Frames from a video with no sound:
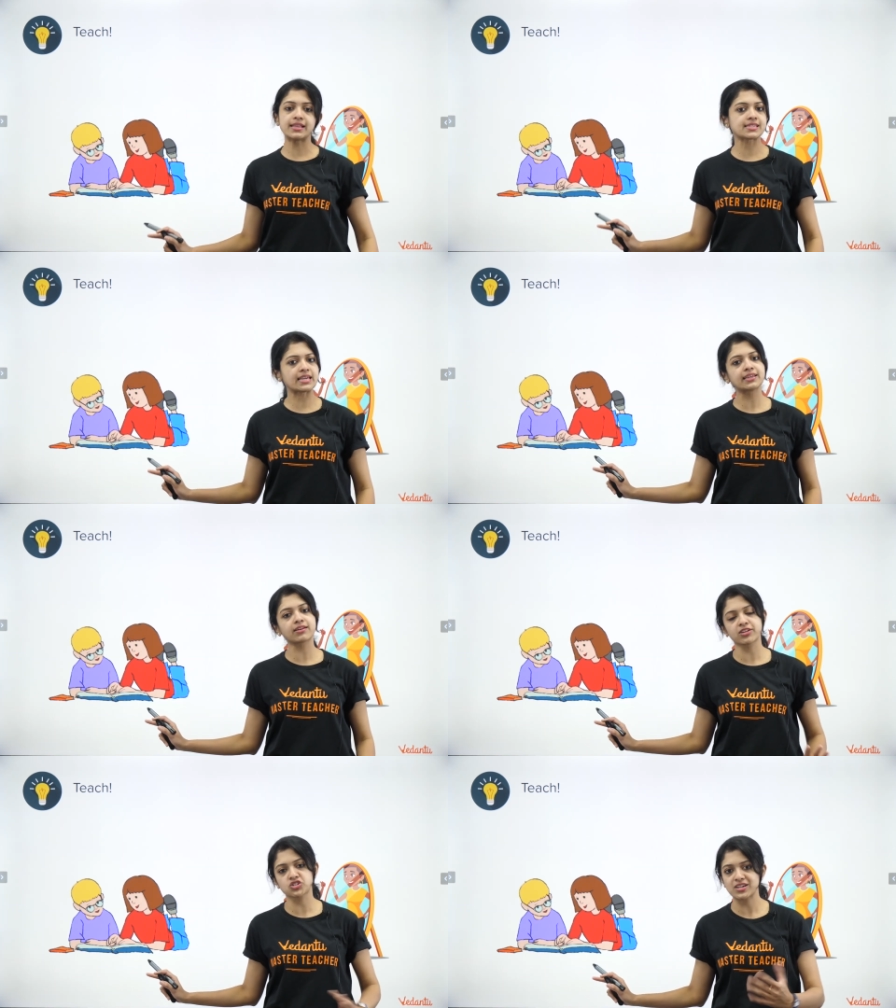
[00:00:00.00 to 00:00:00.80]
else,
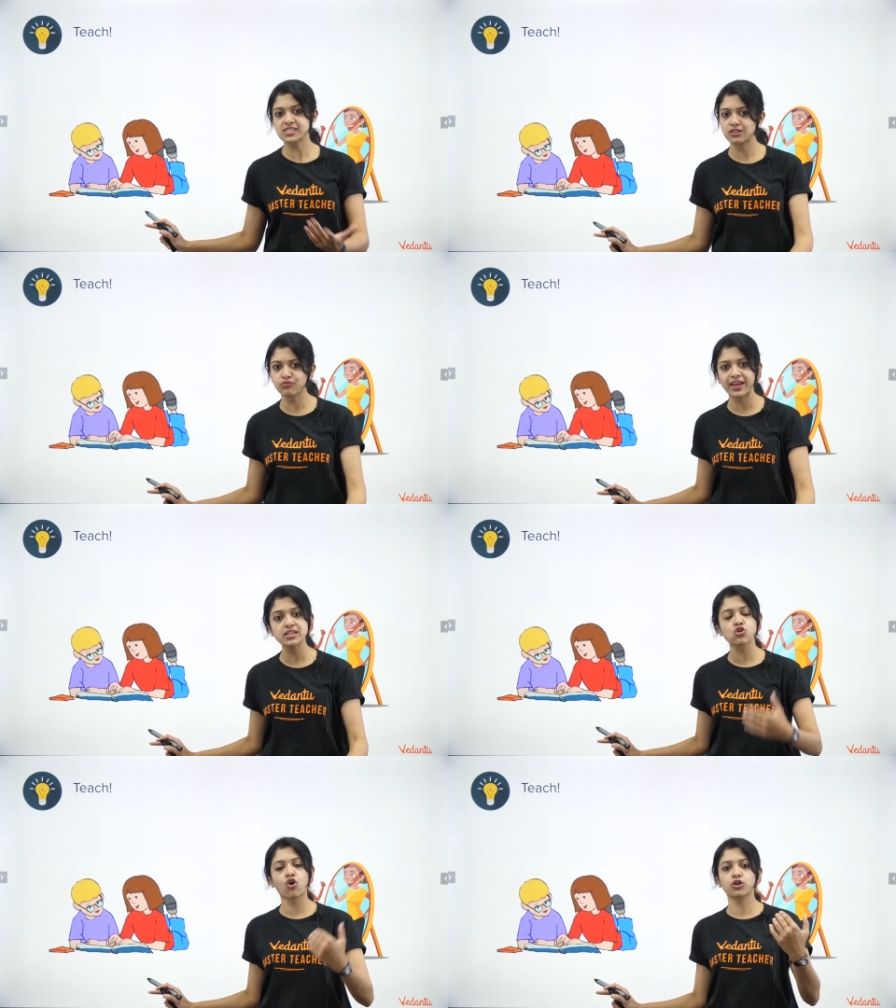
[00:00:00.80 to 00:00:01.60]
either a trusted
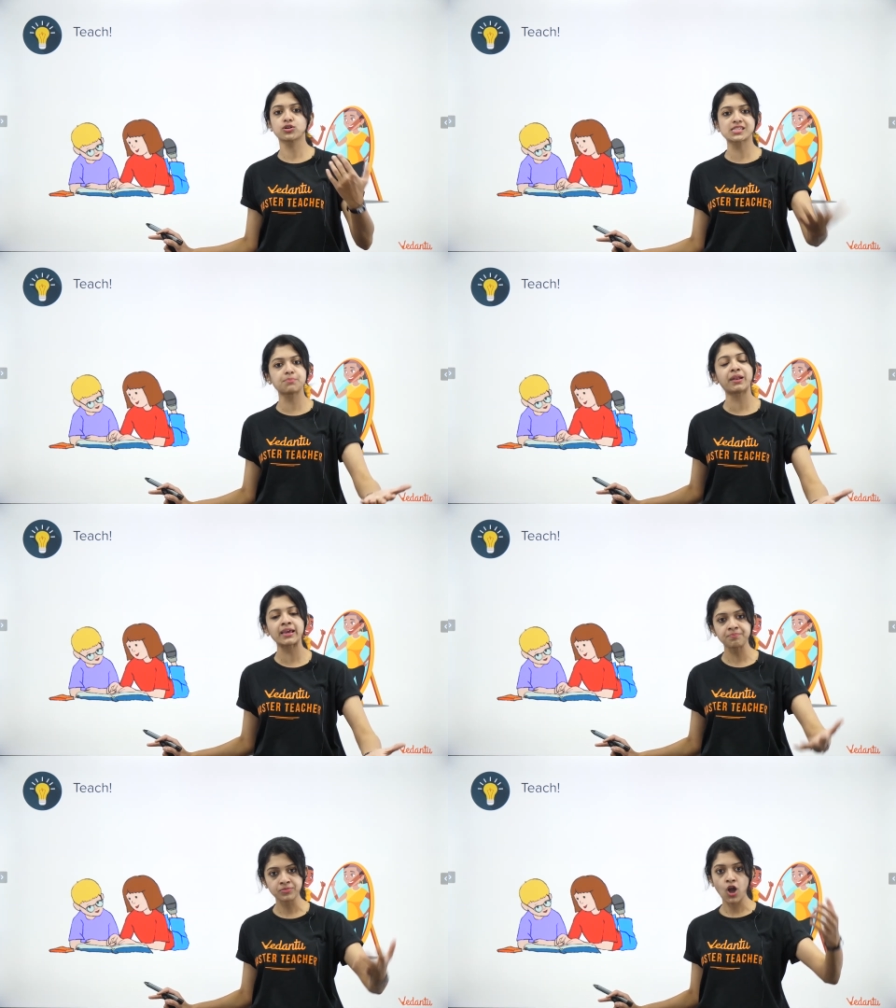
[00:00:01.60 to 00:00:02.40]
friend or your
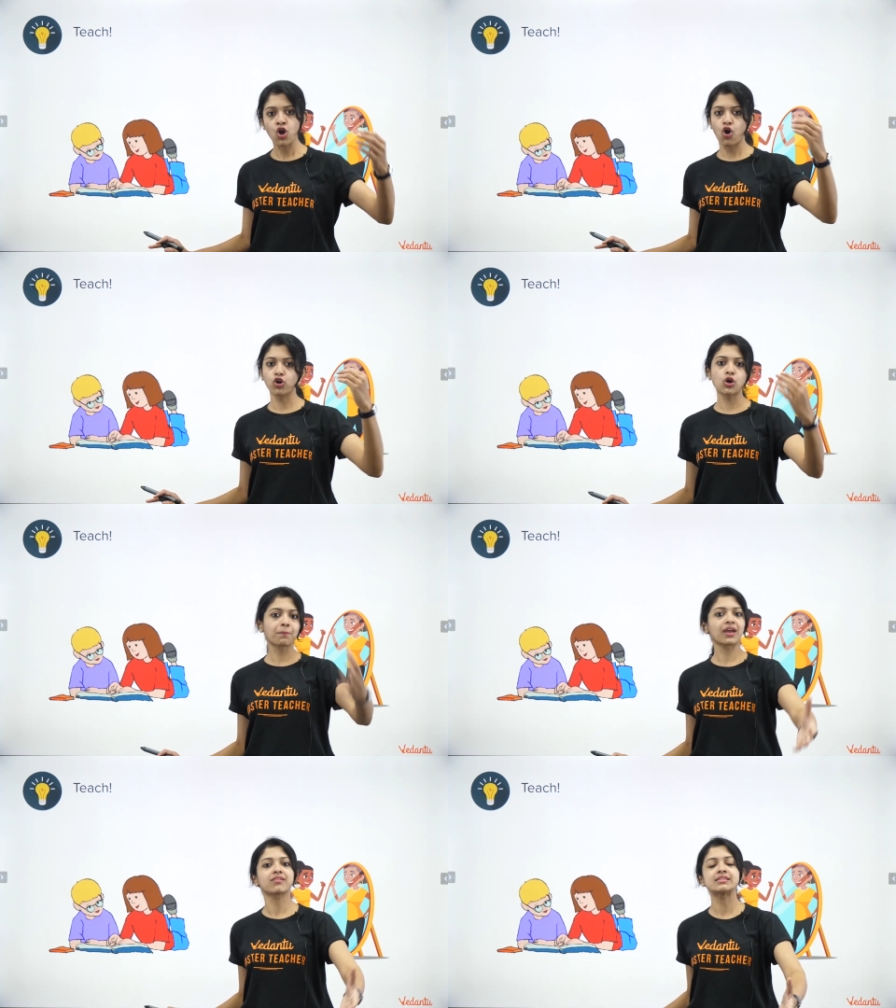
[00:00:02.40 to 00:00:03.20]
sibling or your
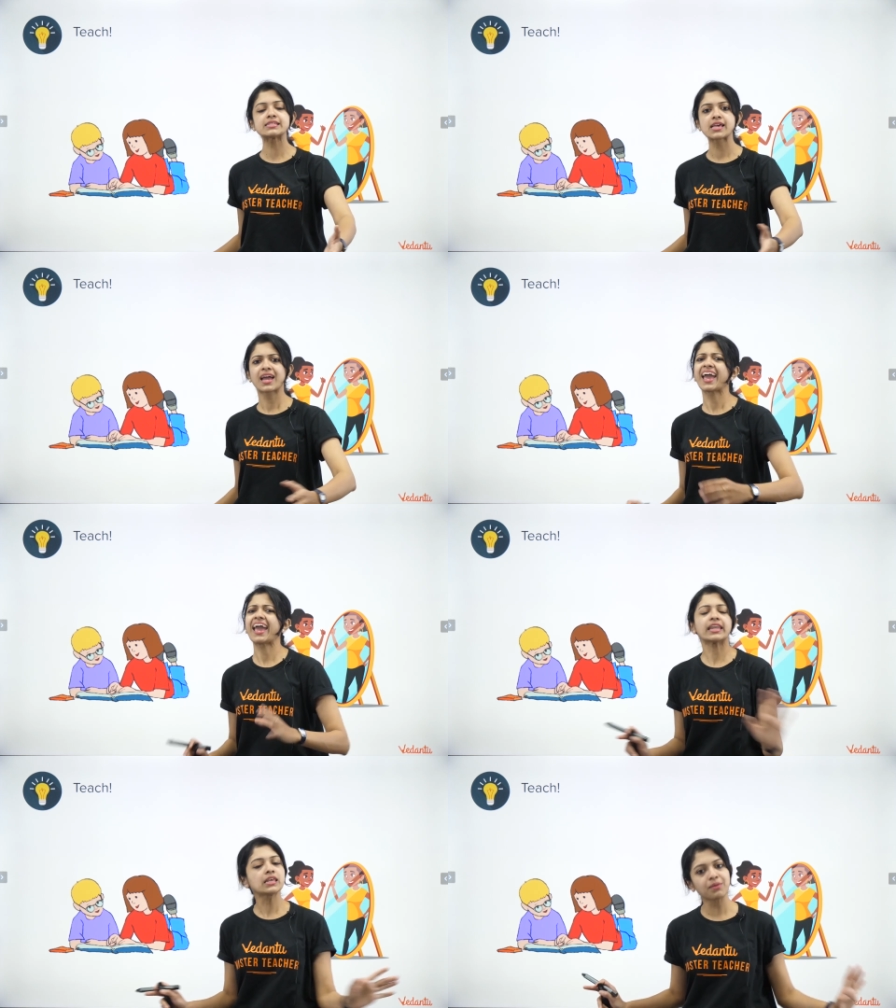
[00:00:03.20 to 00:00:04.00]
parents,
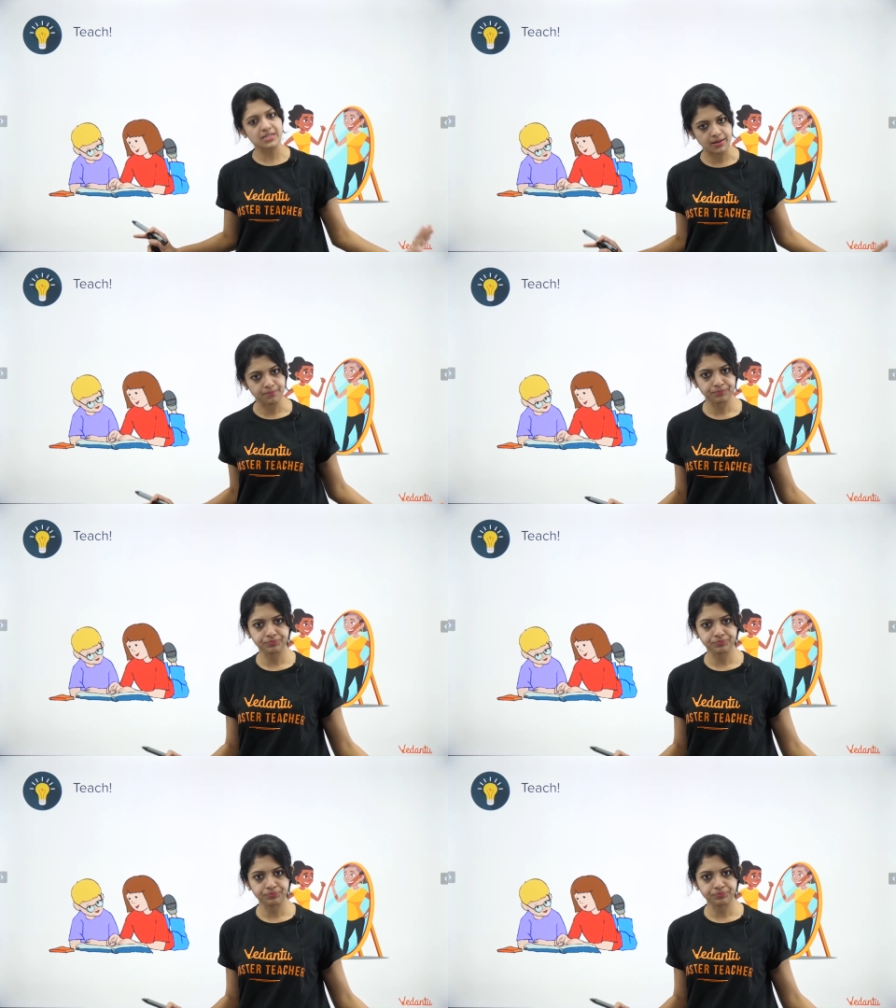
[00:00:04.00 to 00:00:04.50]
anybody.